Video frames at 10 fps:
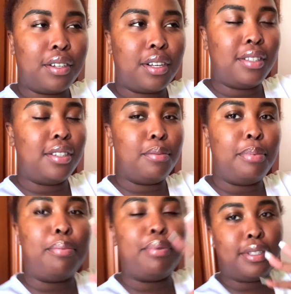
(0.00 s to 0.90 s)
A little
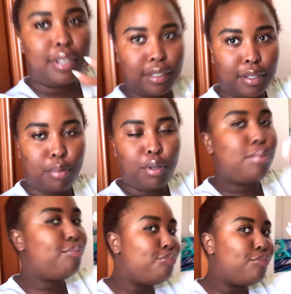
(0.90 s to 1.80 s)
bit
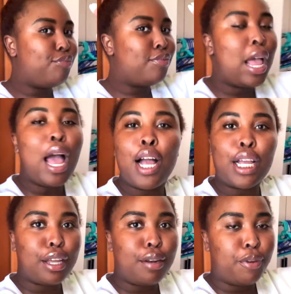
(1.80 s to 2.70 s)
presentable.
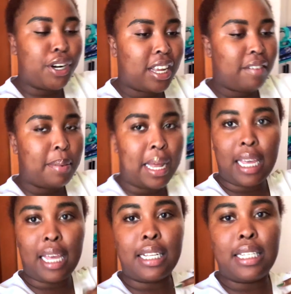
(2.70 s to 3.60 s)
Good morning, everybody.